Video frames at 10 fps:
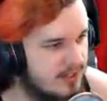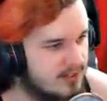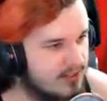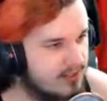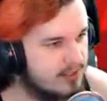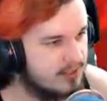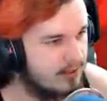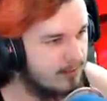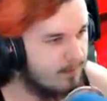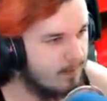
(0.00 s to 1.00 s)

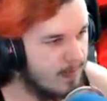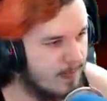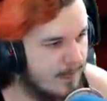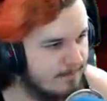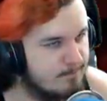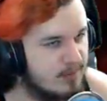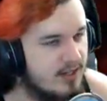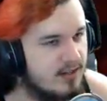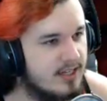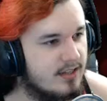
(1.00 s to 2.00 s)
yes.
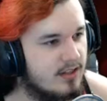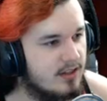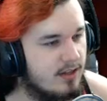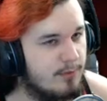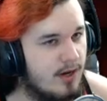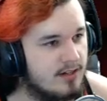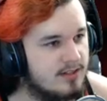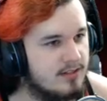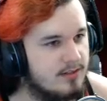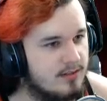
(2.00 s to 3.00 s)
Anything in the glove
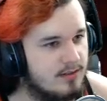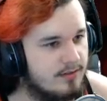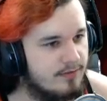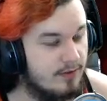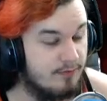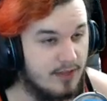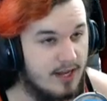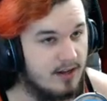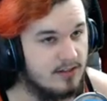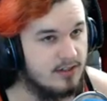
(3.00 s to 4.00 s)
box? A
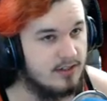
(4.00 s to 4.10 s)
flare, that's